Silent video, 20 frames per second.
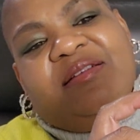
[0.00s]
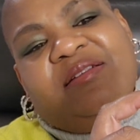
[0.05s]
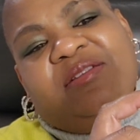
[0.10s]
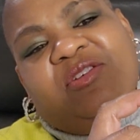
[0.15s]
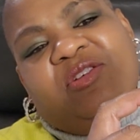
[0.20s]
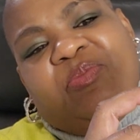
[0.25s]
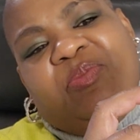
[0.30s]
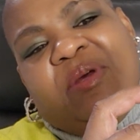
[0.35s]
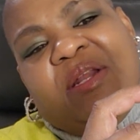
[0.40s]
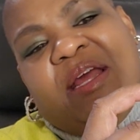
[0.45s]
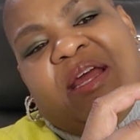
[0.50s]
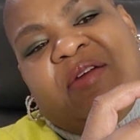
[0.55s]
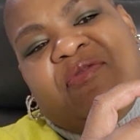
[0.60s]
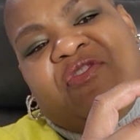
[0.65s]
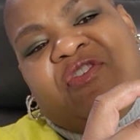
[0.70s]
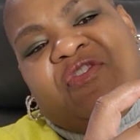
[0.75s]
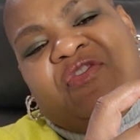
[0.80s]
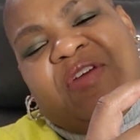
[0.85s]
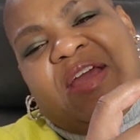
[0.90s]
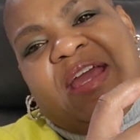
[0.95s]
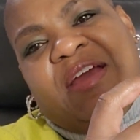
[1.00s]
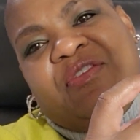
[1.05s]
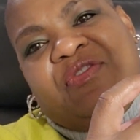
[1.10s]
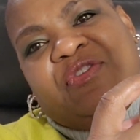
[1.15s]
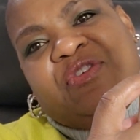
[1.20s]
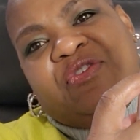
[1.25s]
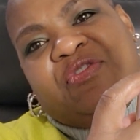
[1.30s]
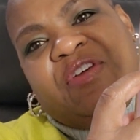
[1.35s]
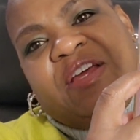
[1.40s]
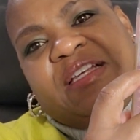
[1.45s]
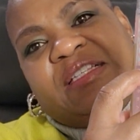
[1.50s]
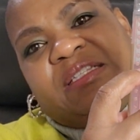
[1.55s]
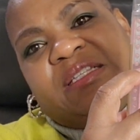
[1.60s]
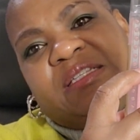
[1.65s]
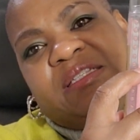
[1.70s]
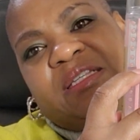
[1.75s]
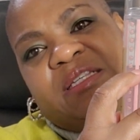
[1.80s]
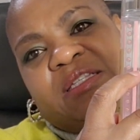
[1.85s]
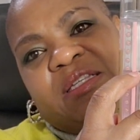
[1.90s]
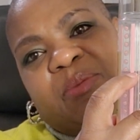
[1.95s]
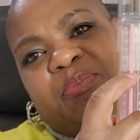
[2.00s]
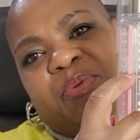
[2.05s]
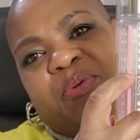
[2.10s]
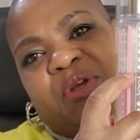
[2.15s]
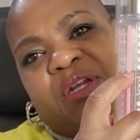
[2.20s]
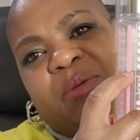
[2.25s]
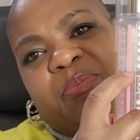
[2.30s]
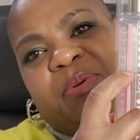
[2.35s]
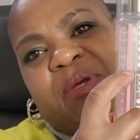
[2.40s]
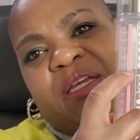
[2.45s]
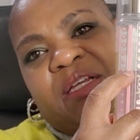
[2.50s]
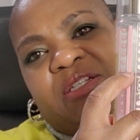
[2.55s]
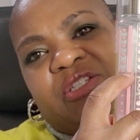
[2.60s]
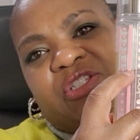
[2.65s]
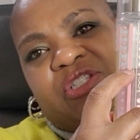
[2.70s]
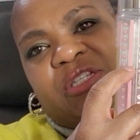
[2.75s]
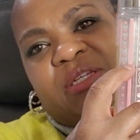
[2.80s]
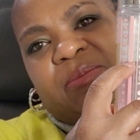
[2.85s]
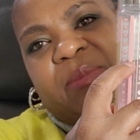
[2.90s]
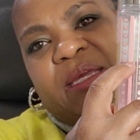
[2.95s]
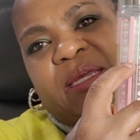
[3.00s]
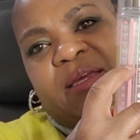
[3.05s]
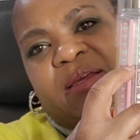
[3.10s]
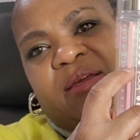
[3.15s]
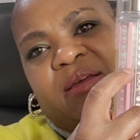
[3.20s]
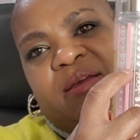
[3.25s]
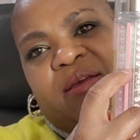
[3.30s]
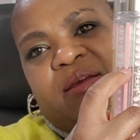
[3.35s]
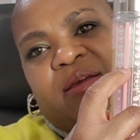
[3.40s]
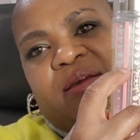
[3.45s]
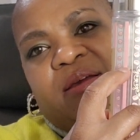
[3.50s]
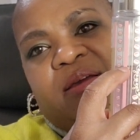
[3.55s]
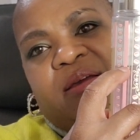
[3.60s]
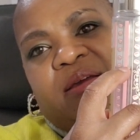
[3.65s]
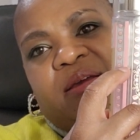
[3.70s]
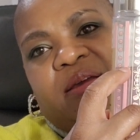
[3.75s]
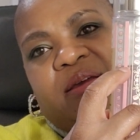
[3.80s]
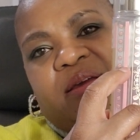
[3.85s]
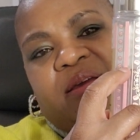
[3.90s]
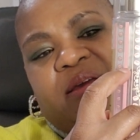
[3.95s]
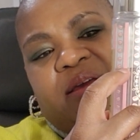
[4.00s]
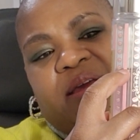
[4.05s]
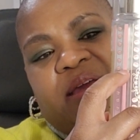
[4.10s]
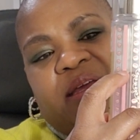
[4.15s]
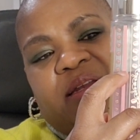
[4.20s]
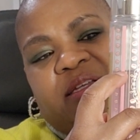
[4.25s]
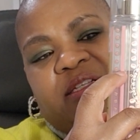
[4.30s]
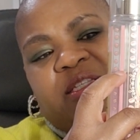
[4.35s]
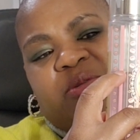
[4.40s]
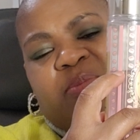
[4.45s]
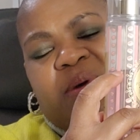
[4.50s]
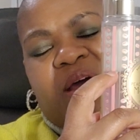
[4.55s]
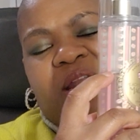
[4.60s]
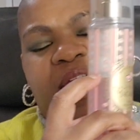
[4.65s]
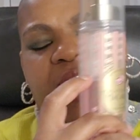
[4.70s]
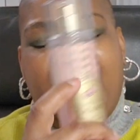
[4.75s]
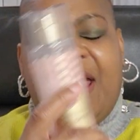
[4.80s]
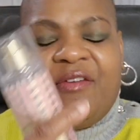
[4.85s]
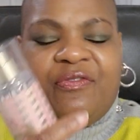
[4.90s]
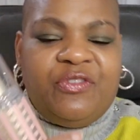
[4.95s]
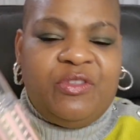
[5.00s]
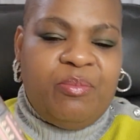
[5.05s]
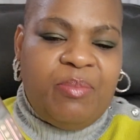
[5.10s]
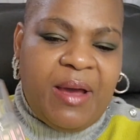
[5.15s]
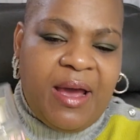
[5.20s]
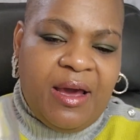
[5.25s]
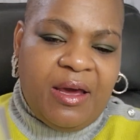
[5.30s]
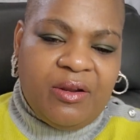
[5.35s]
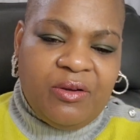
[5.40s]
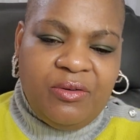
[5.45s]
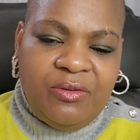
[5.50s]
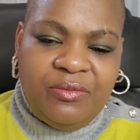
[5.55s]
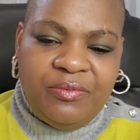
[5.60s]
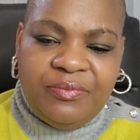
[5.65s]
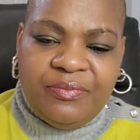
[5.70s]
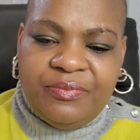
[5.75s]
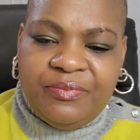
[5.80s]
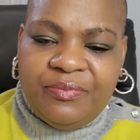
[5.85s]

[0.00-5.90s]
A little bit effervescence. It's a pretty peach to me. And it's about half the bottle.